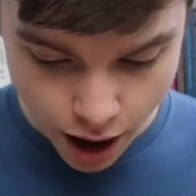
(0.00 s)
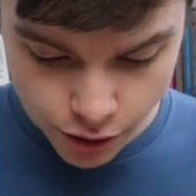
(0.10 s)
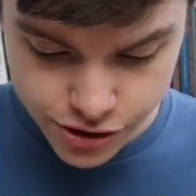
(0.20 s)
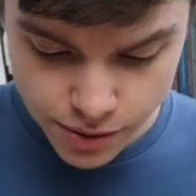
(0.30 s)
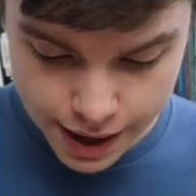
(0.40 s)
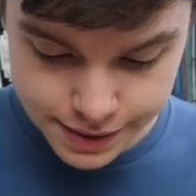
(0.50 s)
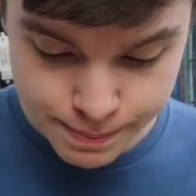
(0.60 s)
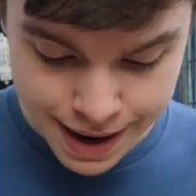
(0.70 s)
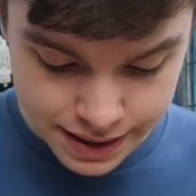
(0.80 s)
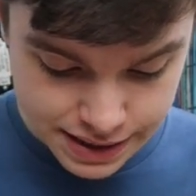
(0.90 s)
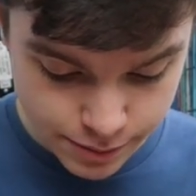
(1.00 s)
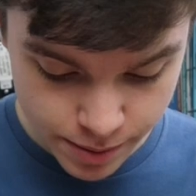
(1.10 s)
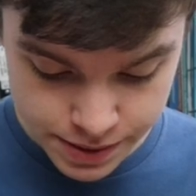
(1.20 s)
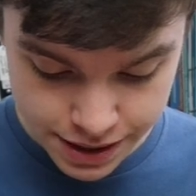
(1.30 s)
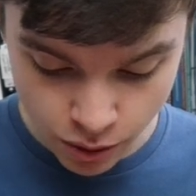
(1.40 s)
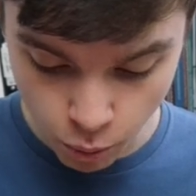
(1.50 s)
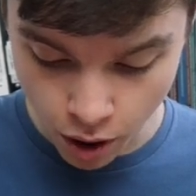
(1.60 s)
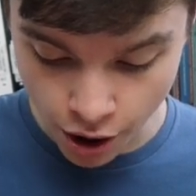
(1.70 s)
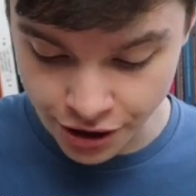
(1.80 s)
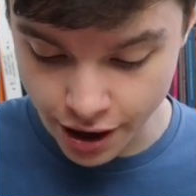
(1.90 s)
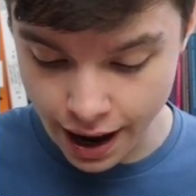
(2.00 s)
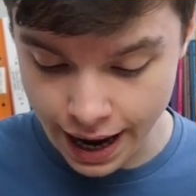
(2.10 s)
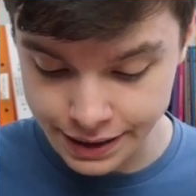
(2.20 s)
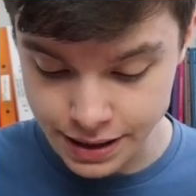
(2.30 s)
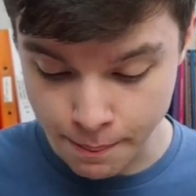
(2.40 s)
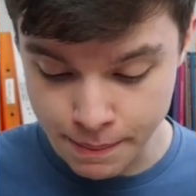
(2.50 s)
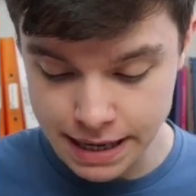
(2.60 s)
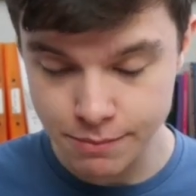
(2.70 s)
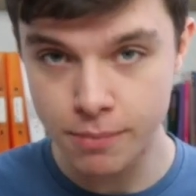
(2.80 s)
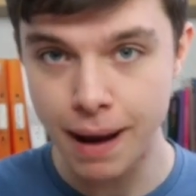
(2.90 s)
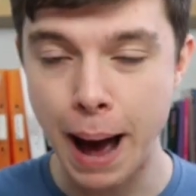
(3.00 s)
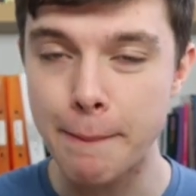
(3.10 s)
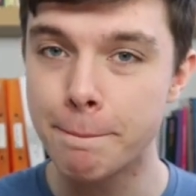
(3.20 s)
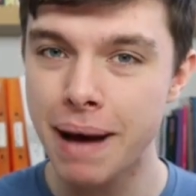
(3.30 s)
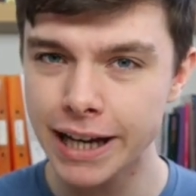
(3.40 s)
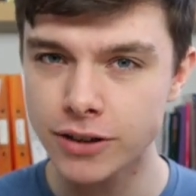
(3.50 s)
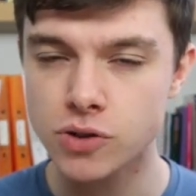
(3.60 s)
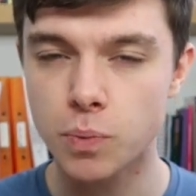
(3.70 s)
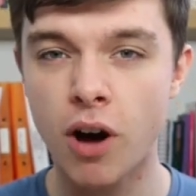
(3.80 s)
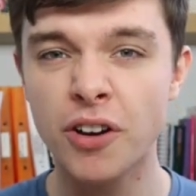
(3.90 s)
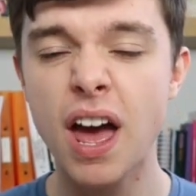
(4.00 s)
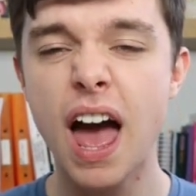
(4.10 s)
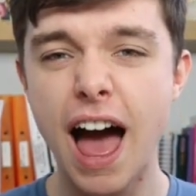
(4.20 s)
it also has maximums at 1 and a minimum at minus 1,